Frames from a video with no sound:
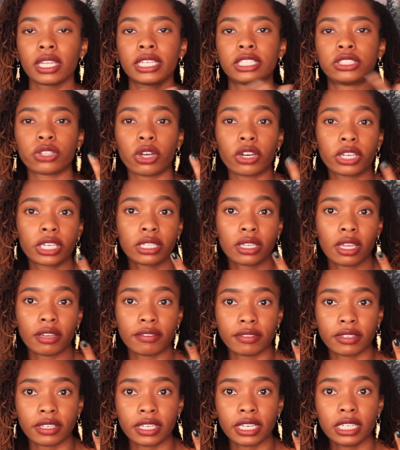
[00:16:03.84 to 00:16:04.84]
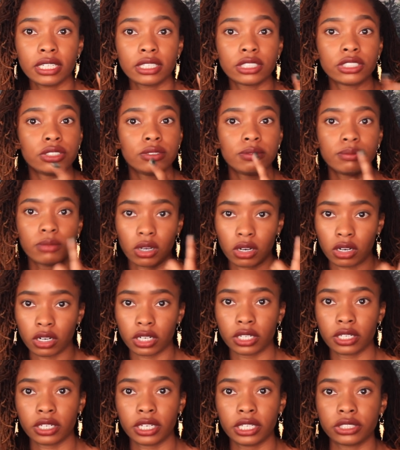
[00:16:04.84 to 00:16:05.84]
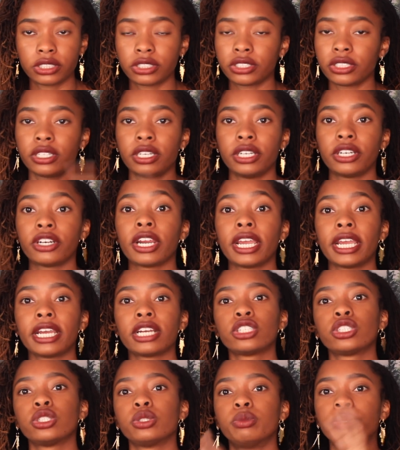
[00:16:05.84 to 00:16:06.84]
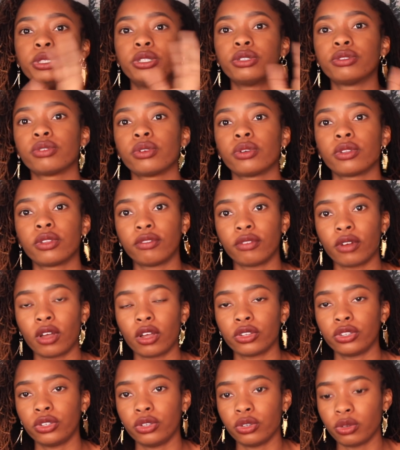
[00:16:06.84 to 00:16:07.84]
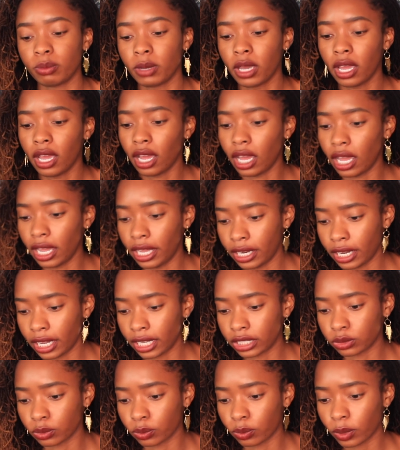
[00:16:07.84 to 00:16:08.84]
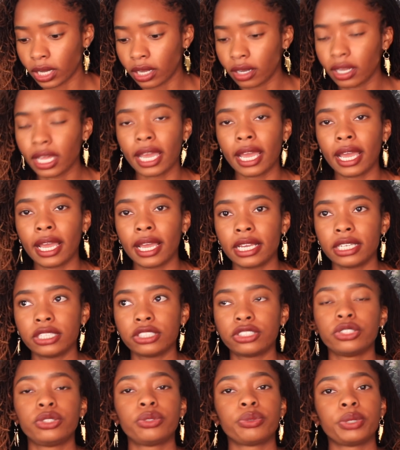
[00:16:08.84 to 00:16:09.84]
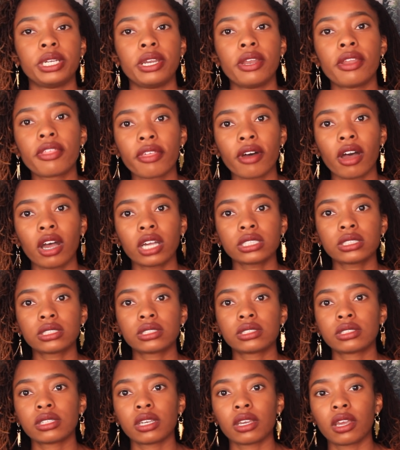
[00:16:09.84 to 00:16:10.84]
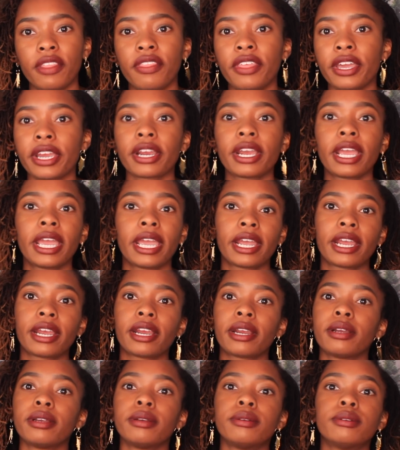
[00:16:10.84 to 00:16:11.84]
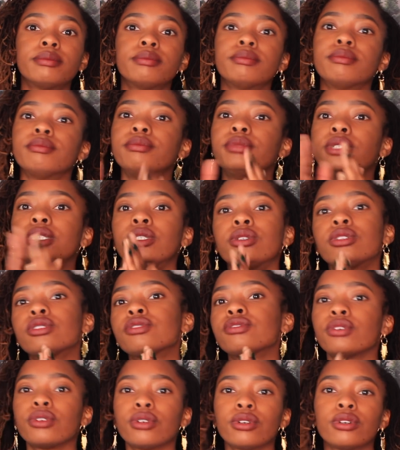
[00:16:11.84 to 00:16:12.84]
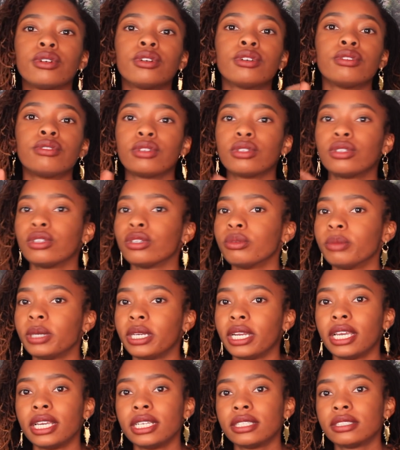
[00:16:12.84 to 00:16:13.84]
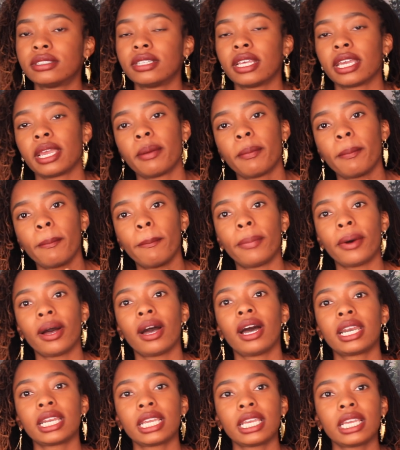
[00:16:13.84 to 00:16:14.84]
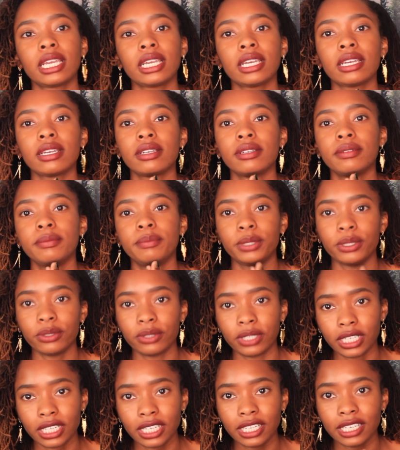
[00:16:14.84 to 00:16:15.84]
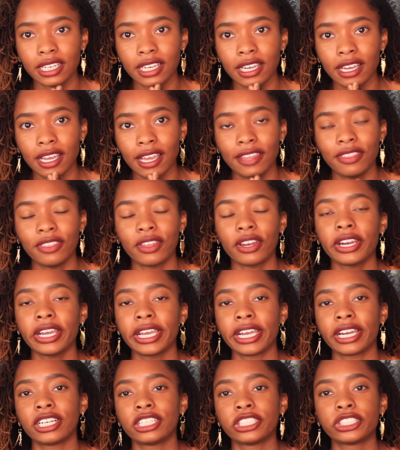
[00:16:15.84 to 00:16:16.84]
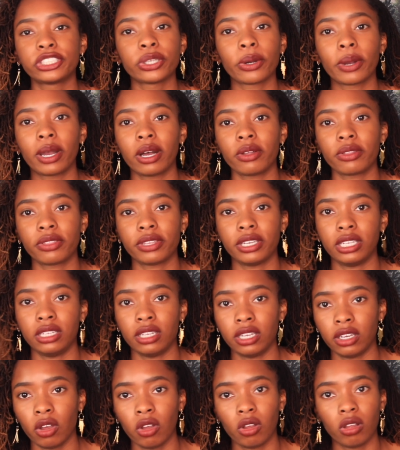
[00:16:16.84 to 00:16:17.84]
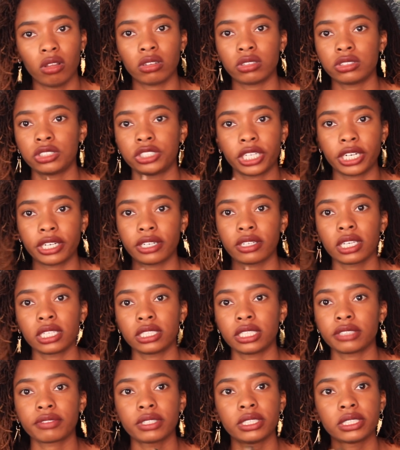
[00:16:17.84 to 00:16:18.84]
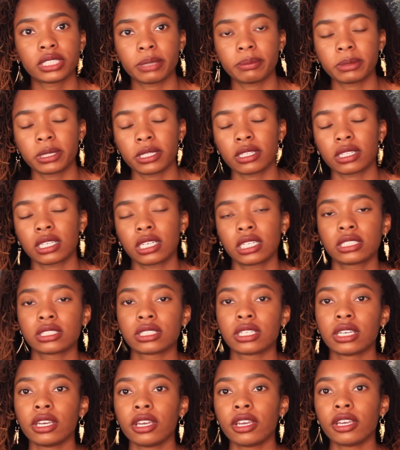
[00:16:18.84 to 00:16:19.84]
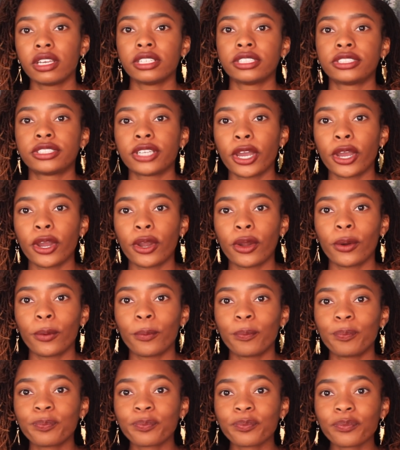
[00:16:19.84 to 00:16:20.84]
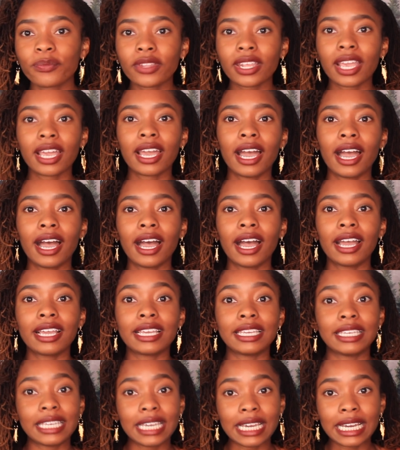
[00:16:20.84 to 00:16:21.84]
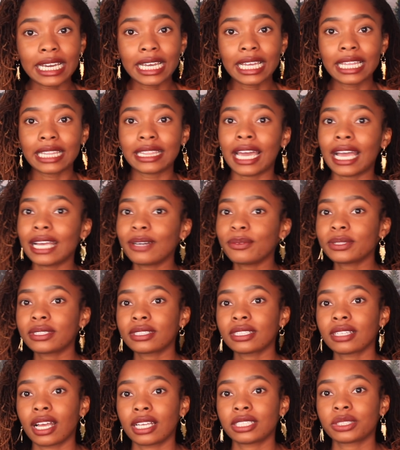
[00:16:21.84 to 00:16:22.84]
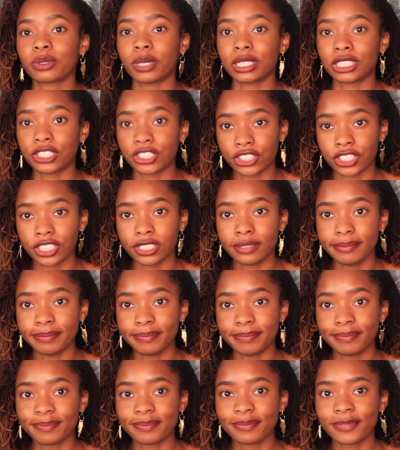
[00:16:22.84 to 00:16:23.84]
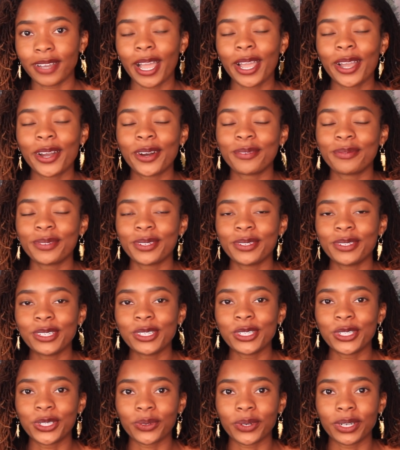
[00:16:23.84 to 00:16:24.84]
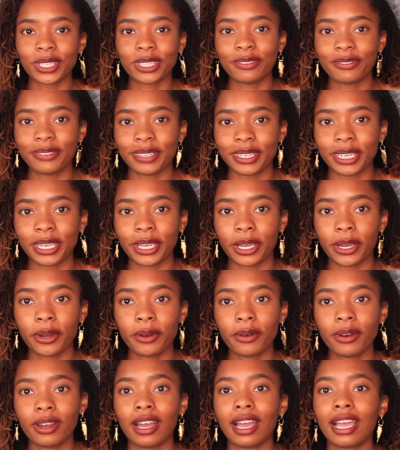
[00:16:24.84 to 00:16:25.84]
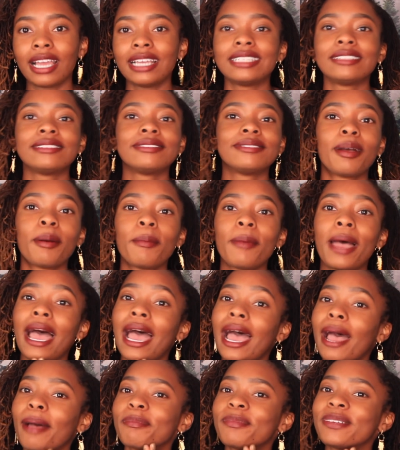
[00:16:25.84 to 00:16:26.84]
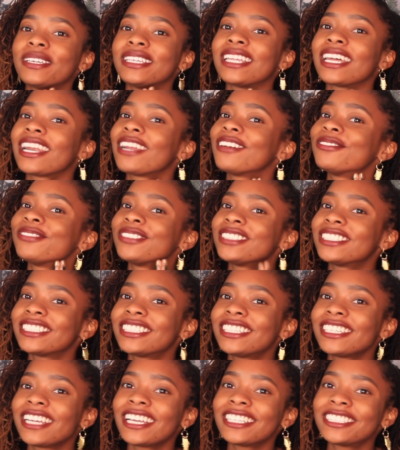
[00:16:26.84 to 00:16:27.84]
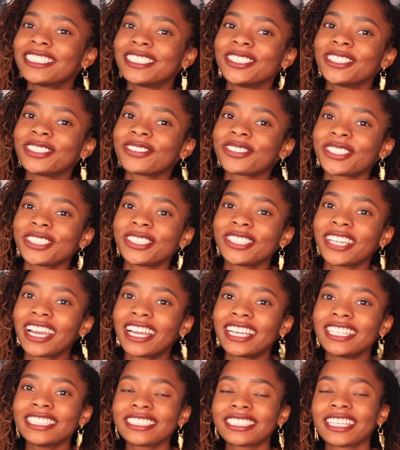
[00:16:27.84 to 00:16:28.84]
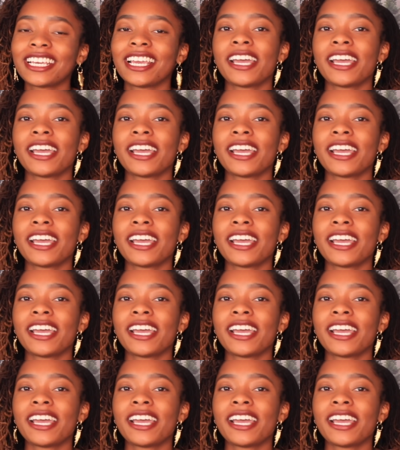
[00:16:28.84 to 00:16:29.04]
like Dark and Lovely, her Insta, and her hair is just beautiful, the volume, and as well as Green Thoughts, their hair, beautiful, voluminous, they embody beauty, and their hair is so healthy, and they all share like different tips and things. So yeah, that was the last question. I hope you enjoyed the video. I'm happy that I finally got to do it for you guys.